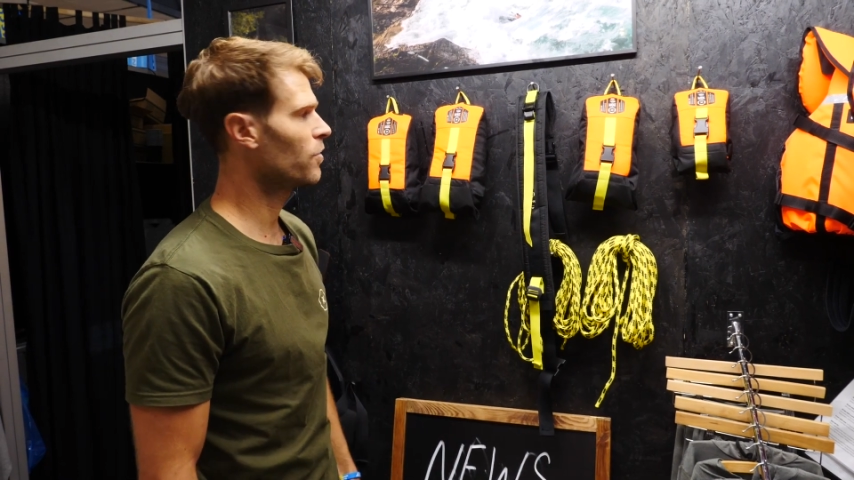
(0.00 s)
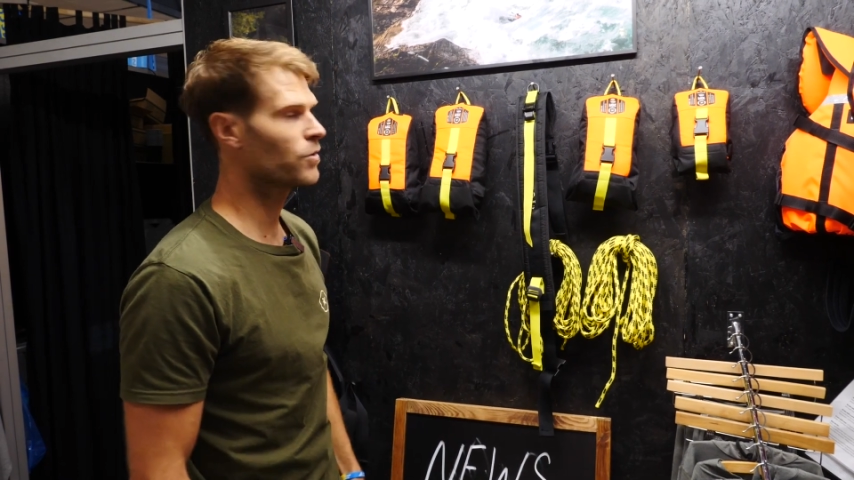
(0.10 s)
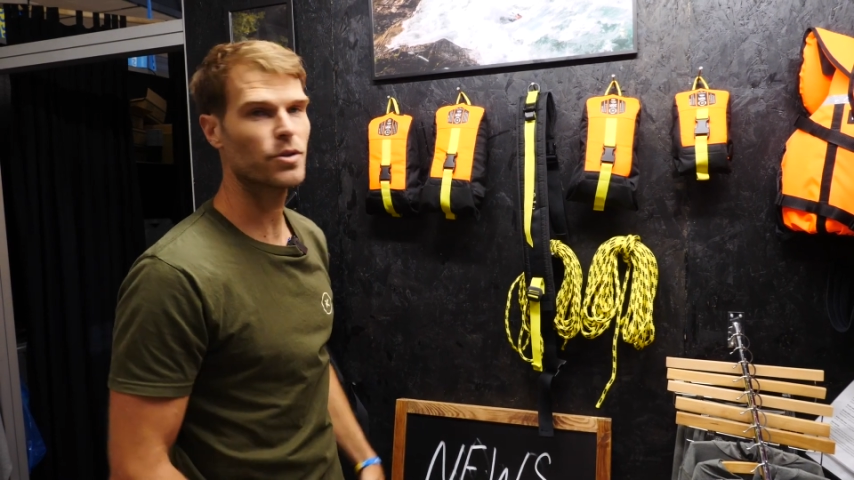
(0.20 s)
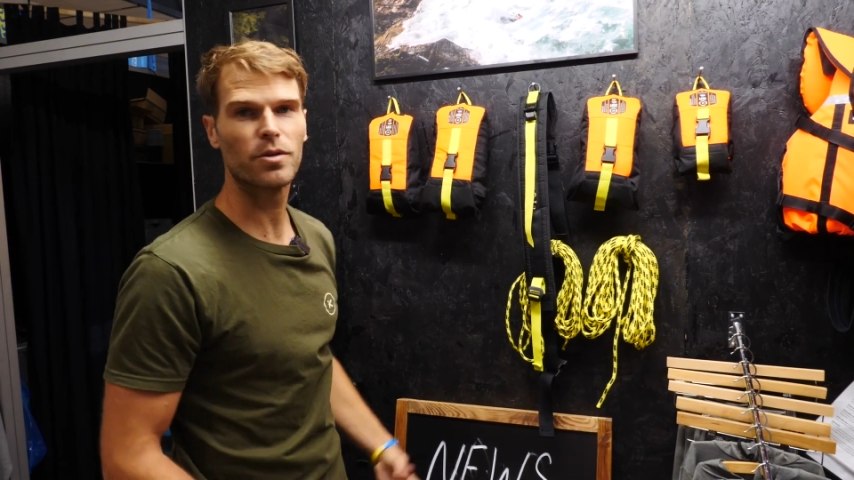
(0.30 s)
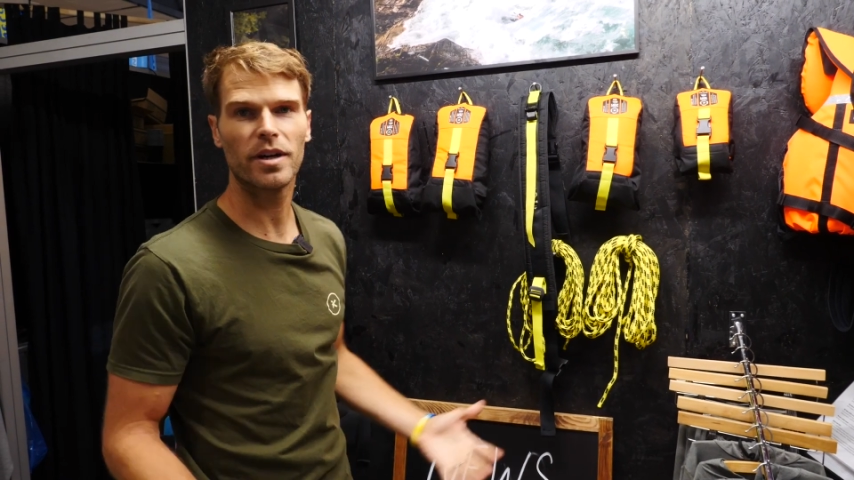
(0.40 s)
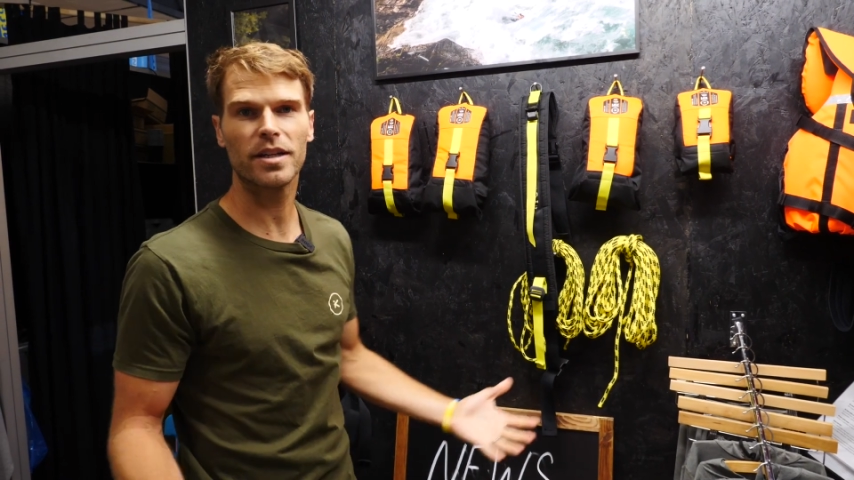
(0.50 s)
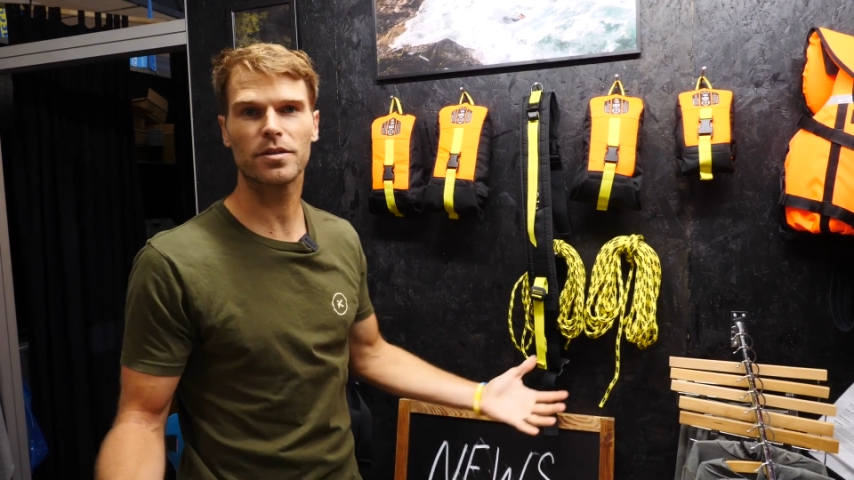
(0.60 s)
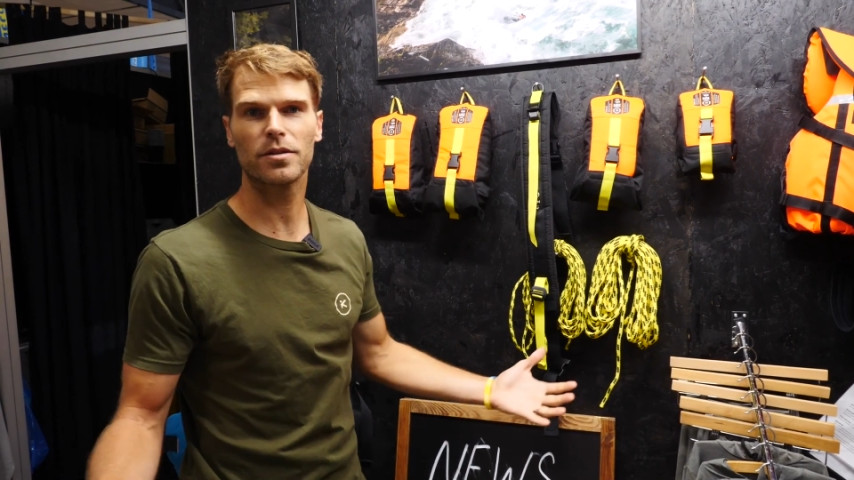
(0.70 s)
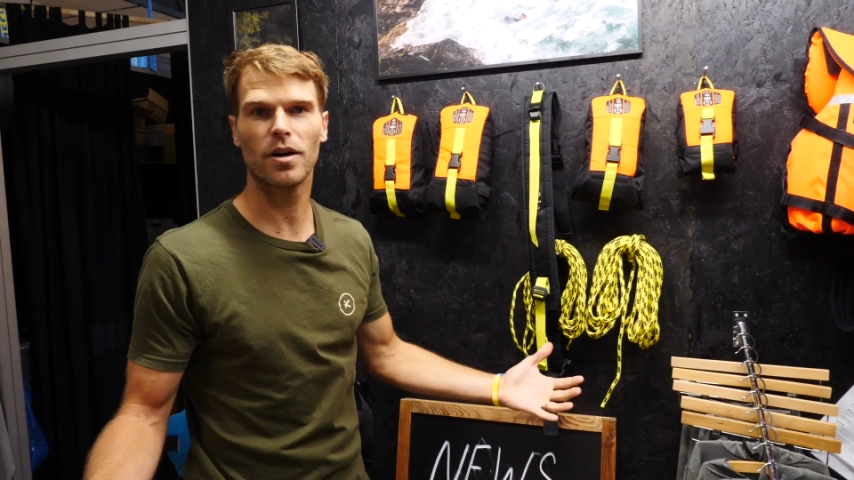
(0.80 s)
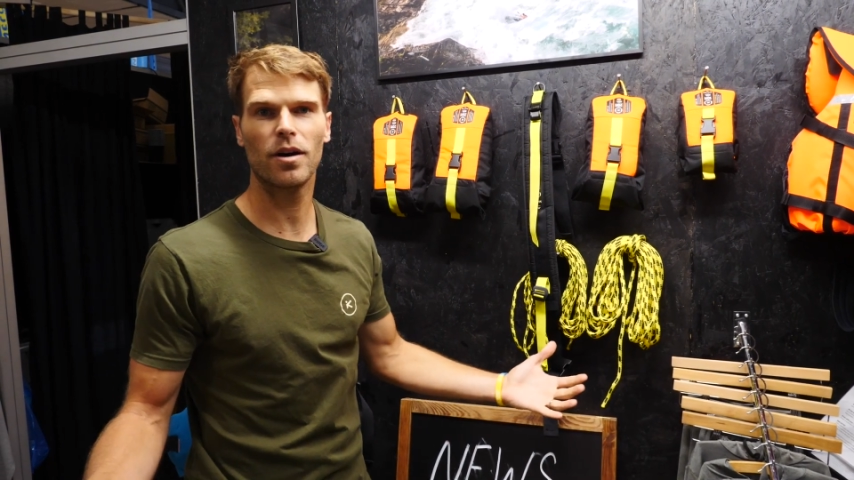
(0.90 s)
you're ready to
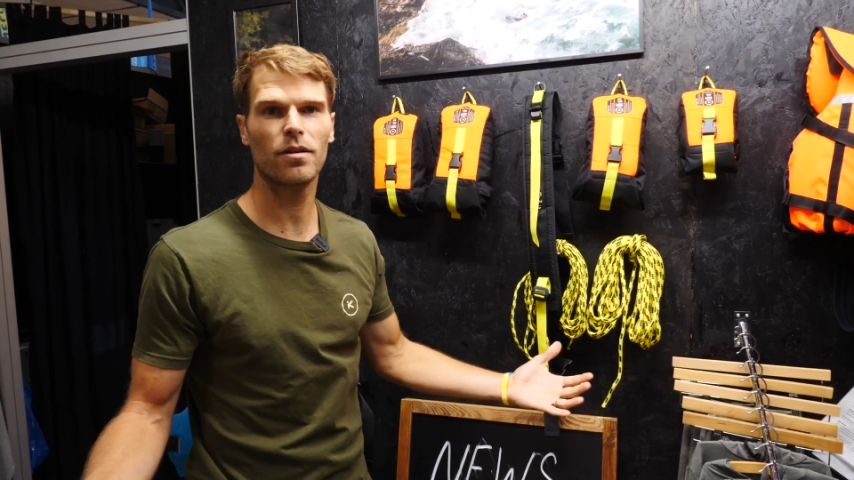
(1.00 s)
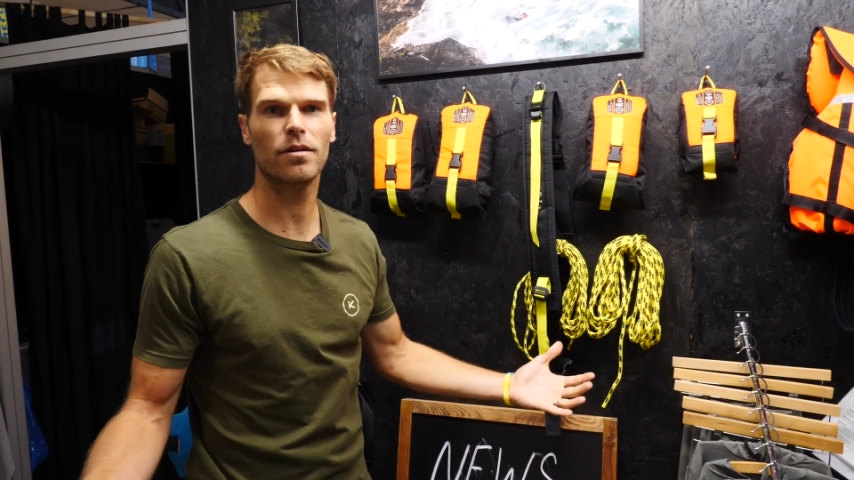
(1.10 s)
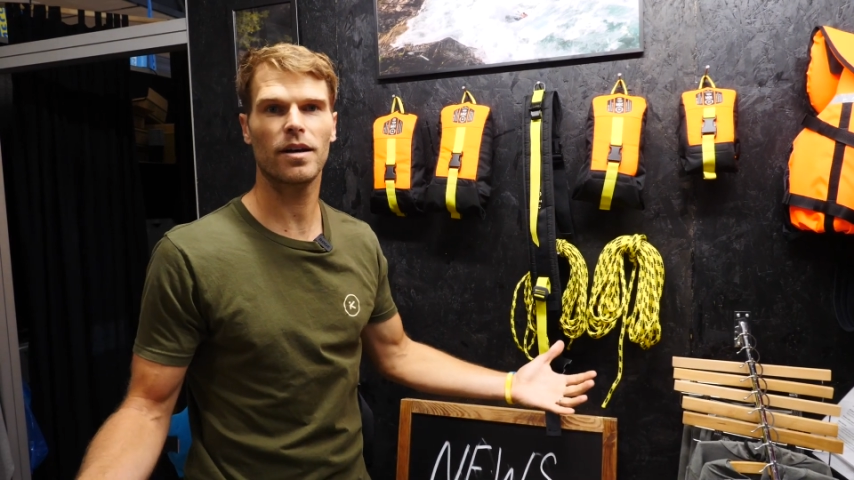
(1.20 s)
go